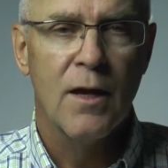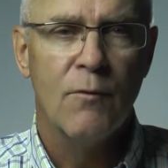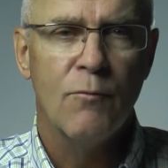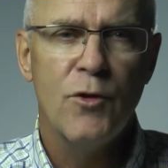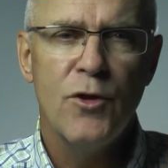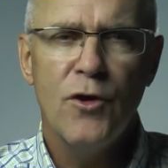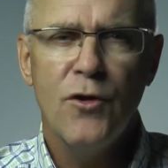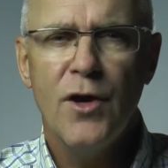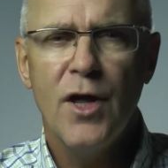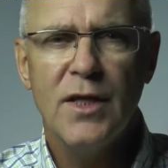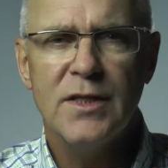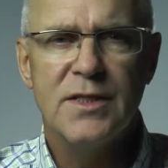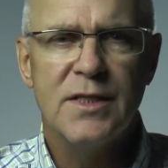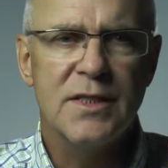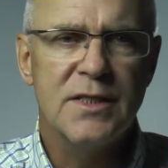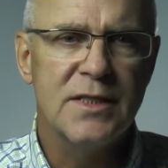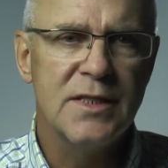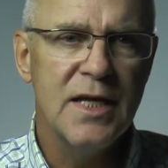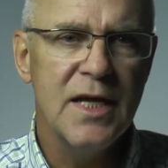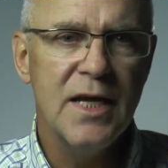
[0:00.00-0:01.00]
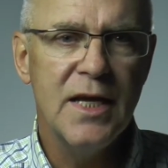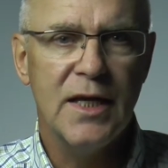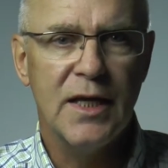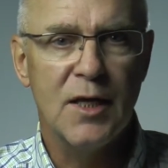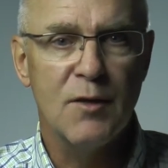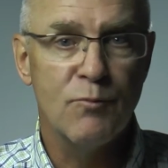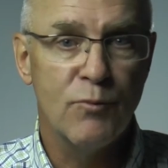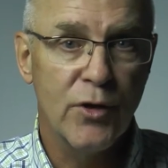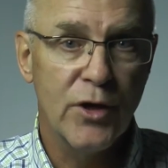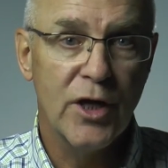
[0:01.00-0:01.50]
When you're not succeeding
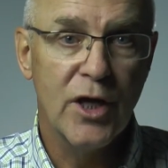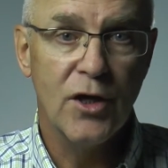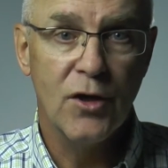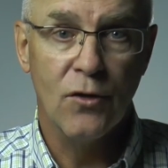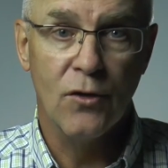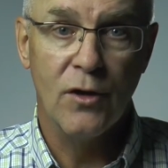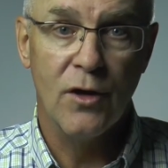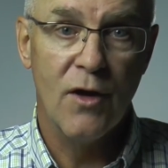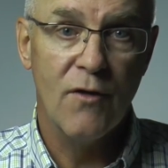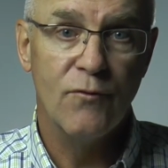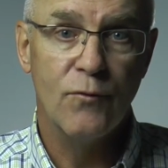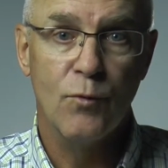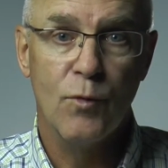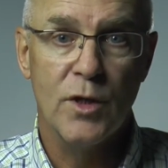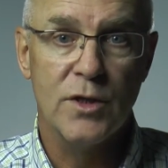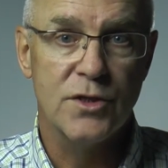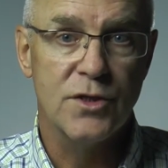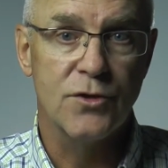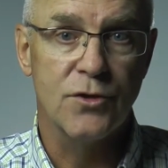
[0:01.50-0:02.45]
in bringing your loved ones